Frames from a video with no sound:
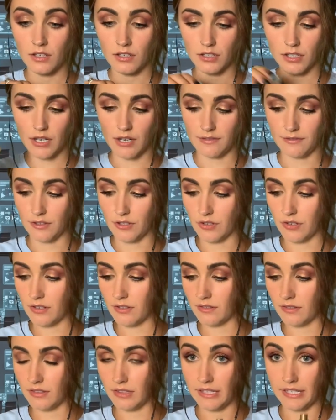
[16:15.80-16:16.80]
cover
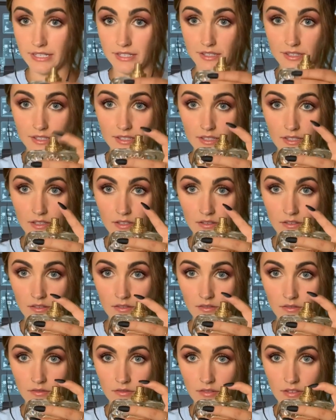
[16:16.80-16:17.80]
this
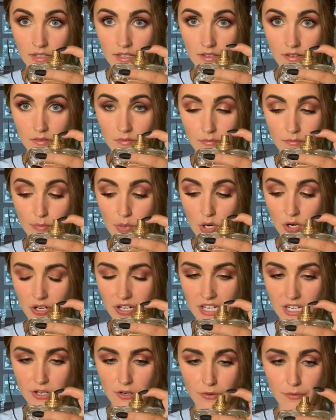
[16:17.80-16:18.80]
part
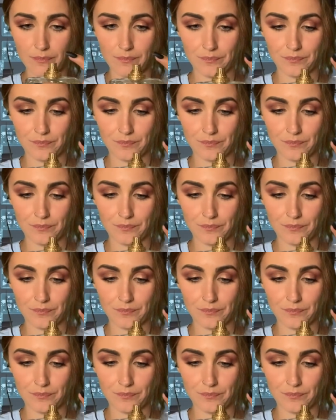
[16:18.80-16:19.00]
here.